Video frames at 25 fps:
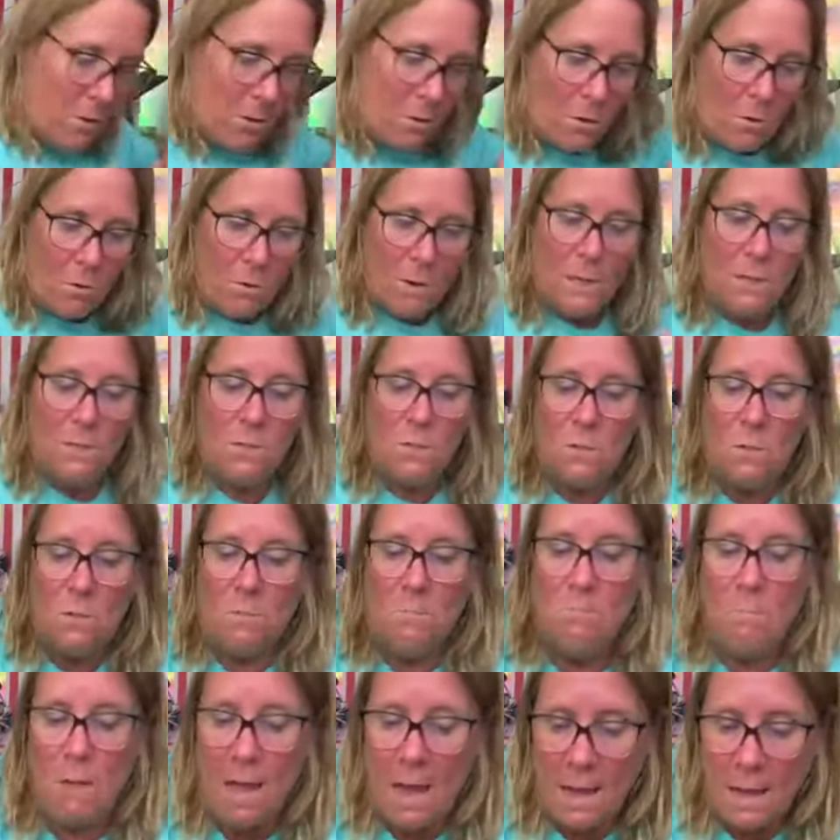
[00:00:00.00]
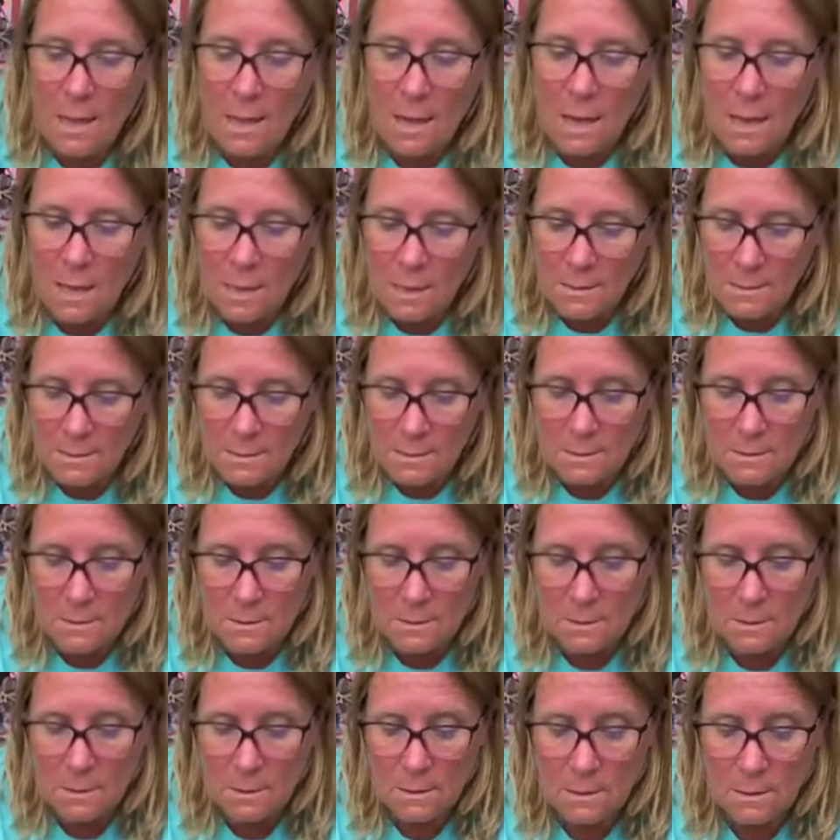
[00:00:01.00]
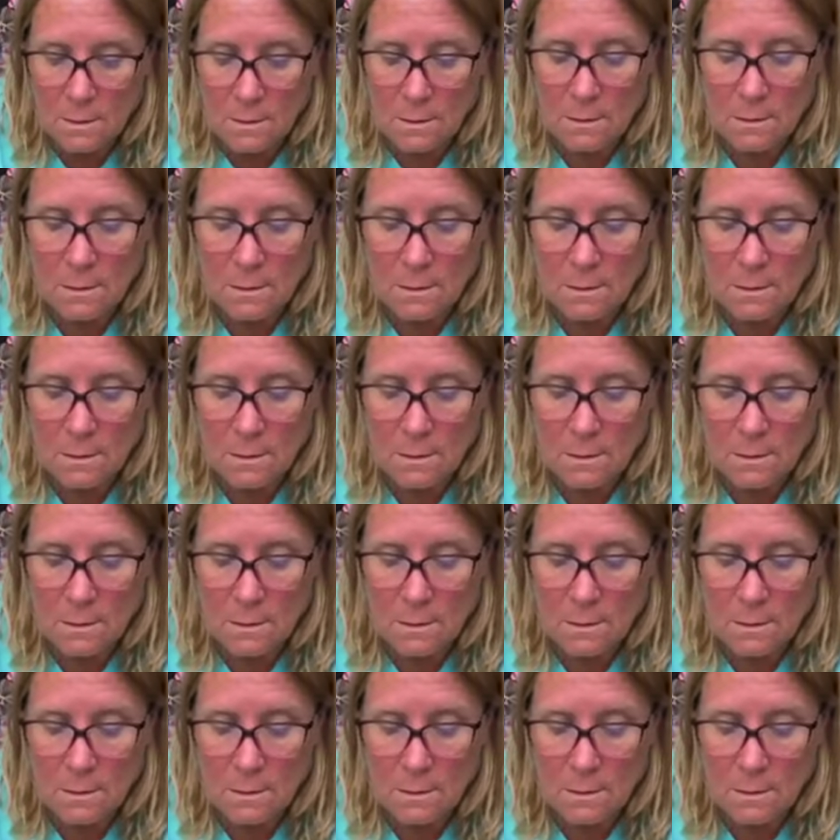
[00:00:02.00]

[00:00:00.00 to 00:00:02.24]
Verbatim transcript: are either going to make us,